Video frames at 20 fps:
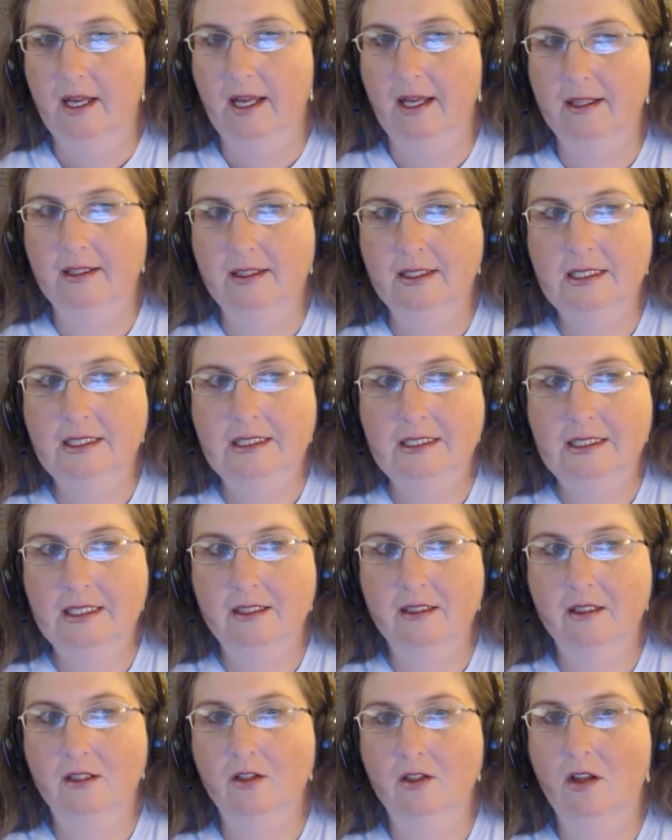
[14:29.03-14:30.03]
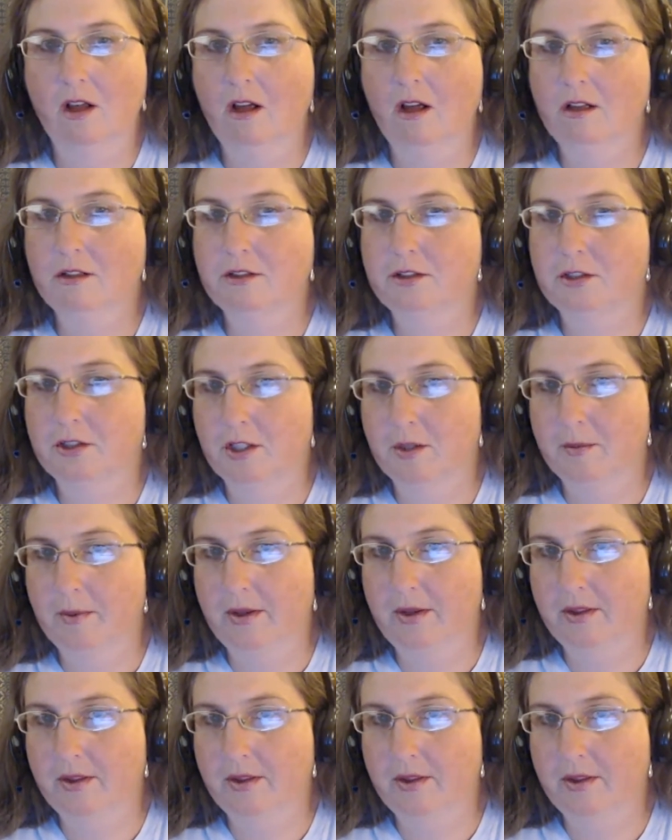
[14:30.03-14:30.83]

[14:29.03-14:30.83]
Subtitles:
At least in the long term,